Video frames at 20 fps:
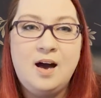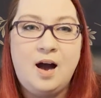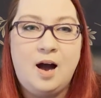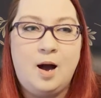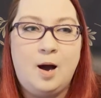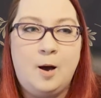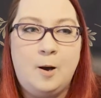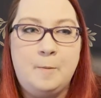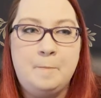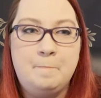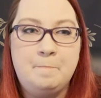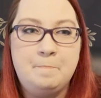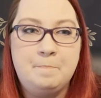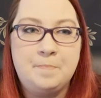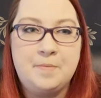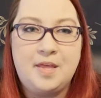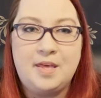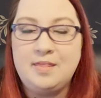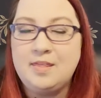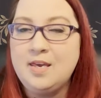I
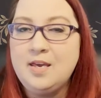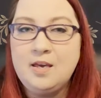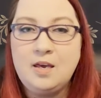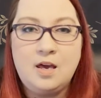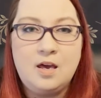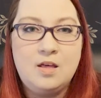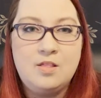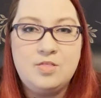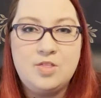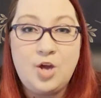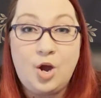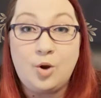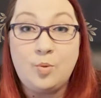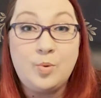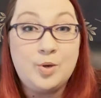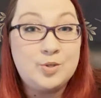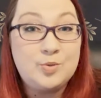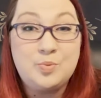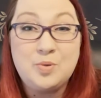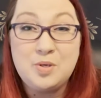think the
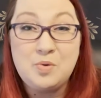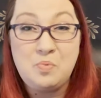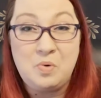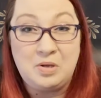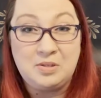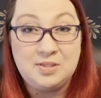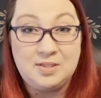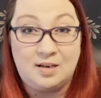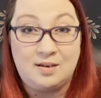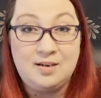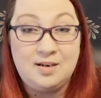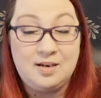artwork's really well done,